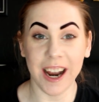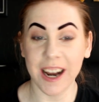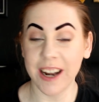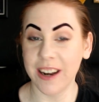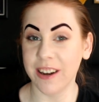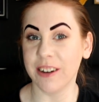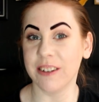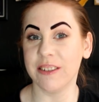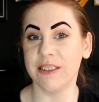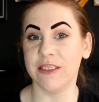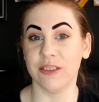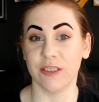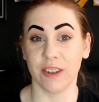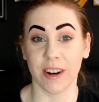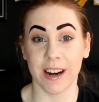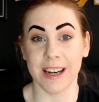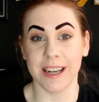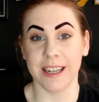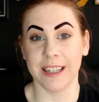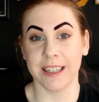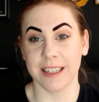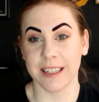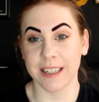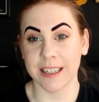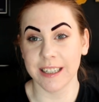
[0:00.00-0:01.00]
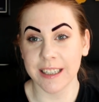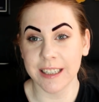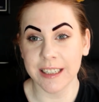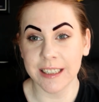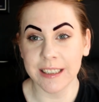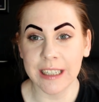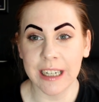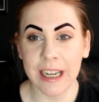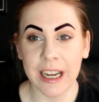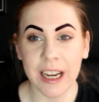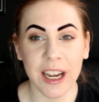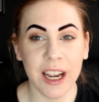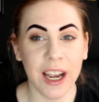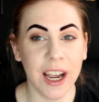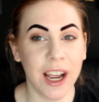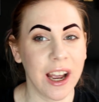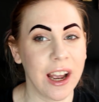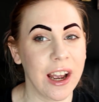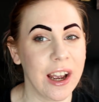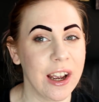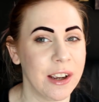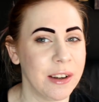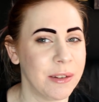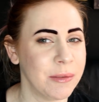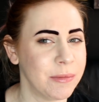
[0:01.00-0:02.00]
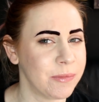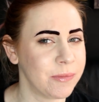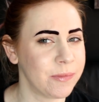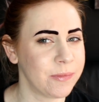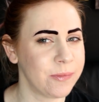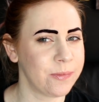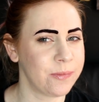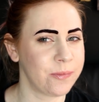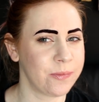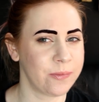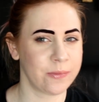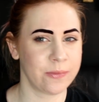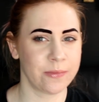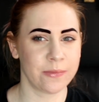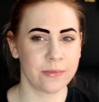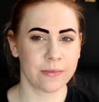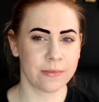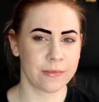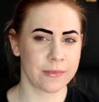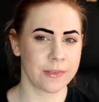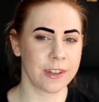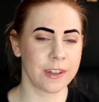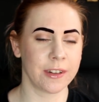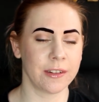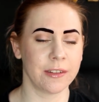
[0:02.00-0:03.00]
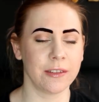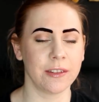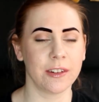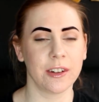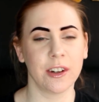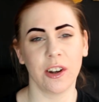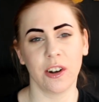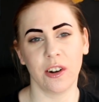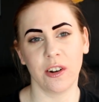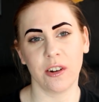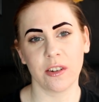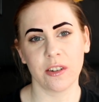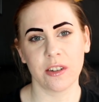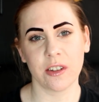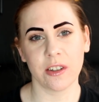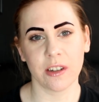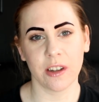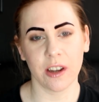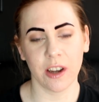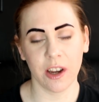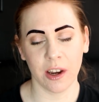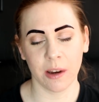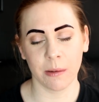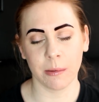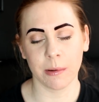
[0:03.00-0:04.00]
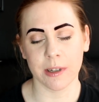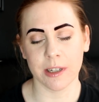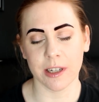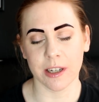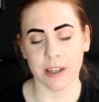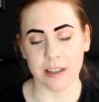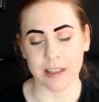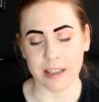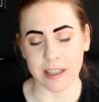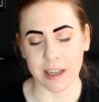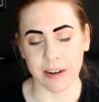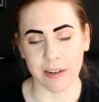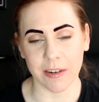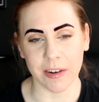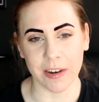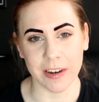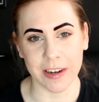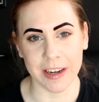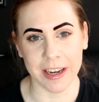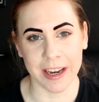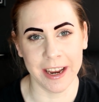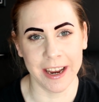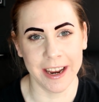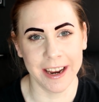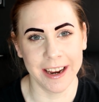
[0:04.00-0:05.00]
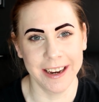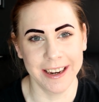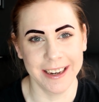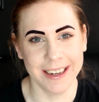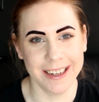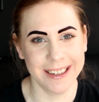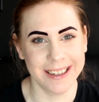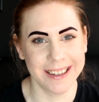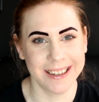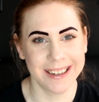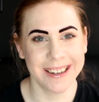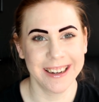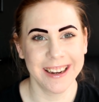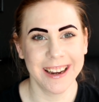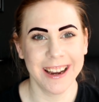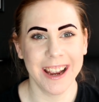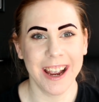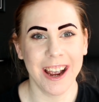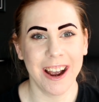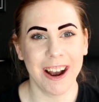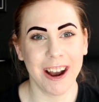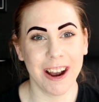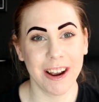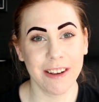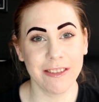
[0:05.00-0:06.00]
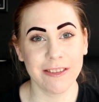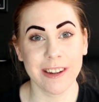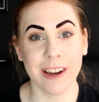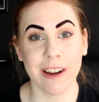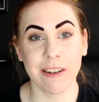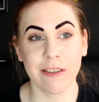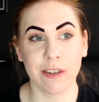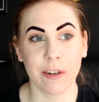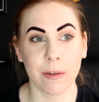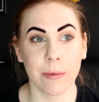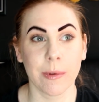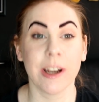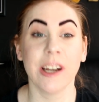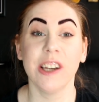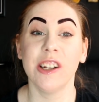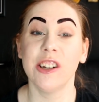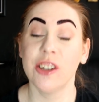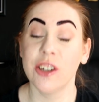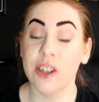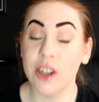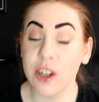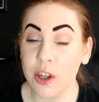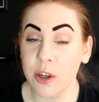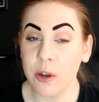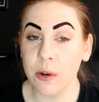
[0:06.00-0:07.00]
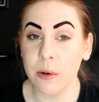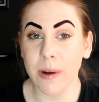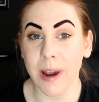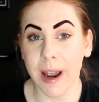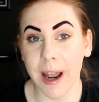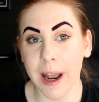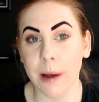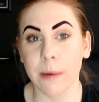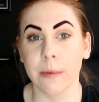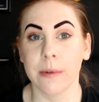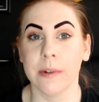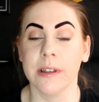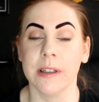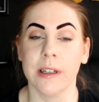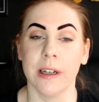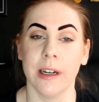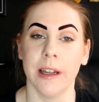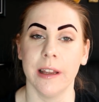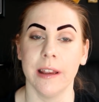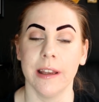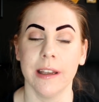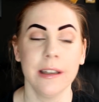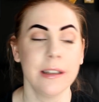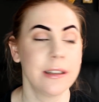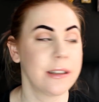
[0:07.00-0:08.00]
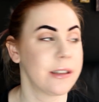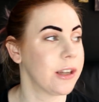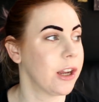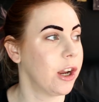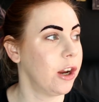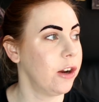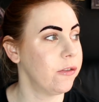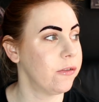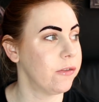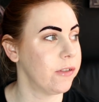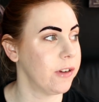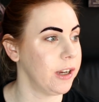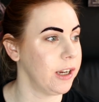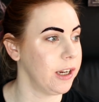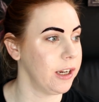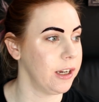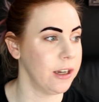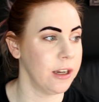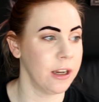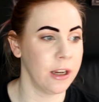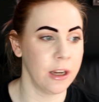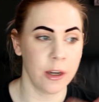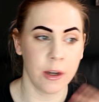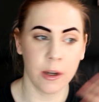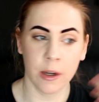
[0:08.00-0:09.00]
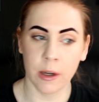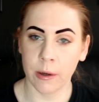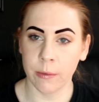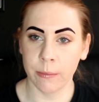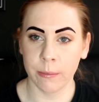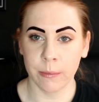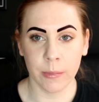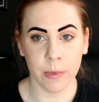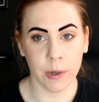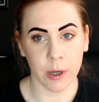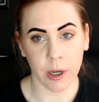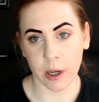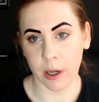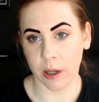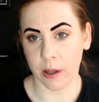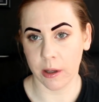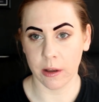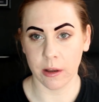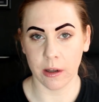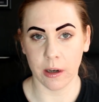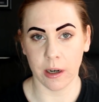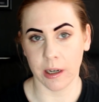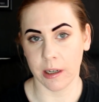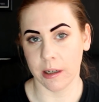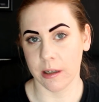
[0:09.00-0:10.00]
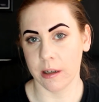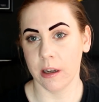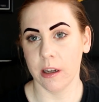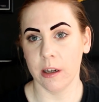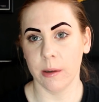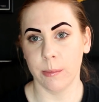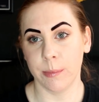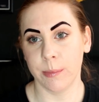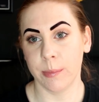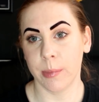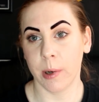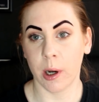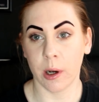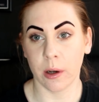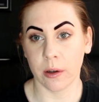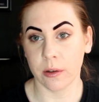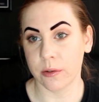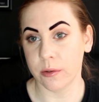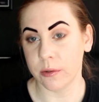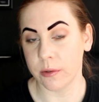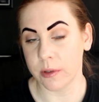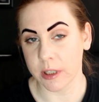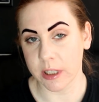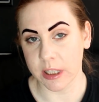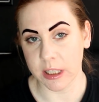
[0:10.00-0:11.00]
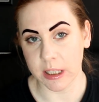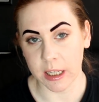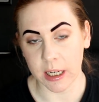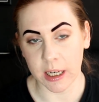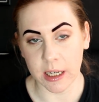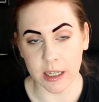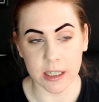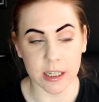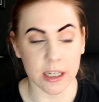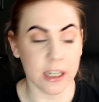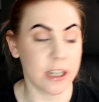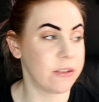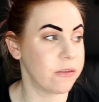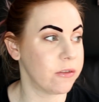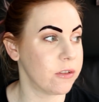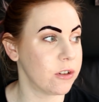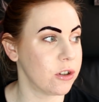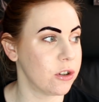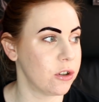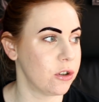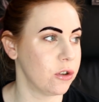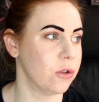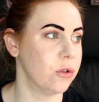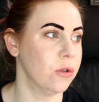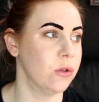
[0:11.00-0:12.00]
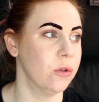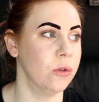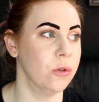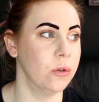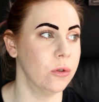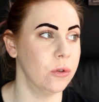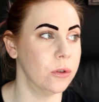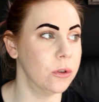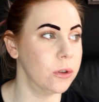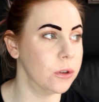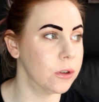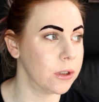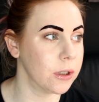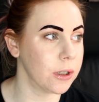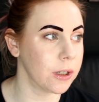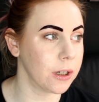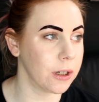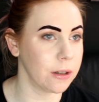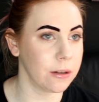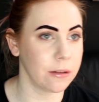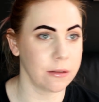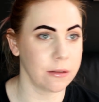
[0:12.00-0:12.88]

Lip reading: I look great. Oh god, I hope it turns out okay. I've now got to wait 2 hours like this, so hopefully like a parcel doesn't get delivered or